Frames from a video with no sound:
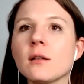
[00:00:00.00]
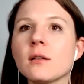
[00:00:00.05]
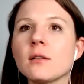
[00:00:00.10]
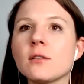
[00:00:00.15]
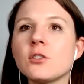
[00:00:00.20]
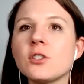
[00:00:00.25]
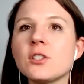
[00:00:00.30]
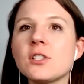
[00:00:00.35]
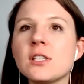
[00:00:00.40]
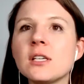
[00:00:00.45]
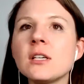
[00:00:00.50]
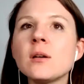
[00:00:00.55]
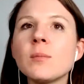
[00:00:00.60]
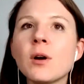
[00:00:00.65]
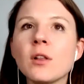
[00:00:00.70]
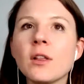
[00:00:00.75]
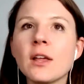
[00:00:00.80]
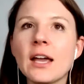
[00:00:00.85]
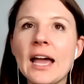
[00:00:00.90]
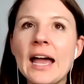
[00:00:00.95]
just think
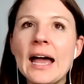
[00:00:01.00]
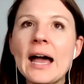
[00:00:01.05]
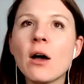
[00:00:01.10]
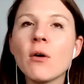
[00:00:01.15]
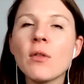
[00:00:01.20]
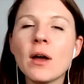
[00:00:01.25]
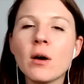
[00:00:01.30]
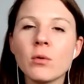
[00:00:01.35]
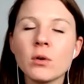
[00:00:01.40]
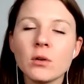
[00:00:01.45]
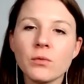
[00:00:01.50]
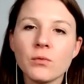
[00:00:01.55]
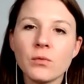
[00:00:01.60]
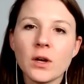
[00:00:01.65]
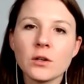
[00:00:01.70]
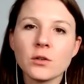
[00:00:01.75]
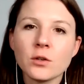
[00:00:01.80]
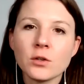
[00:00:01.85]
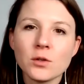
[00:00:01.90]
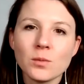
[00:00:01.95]
about like how that would
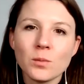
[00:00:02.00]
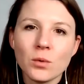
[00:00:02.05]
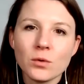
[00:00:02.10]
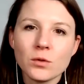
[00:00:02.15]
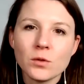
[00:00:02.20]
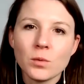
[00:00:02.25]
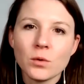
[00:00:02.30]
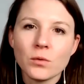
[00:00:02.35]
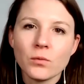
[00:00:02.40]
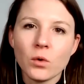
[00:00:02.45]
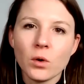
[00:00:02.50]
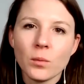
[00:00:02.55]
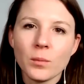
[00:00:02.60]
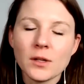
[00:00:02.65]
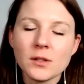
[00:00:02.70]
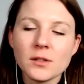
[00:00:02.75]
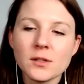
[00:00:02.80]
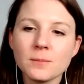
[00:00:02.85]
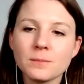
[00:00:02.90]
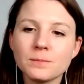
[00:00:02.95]
affect your sports
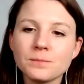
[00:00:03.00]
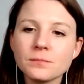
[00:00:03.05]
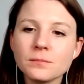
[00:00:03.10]
performance.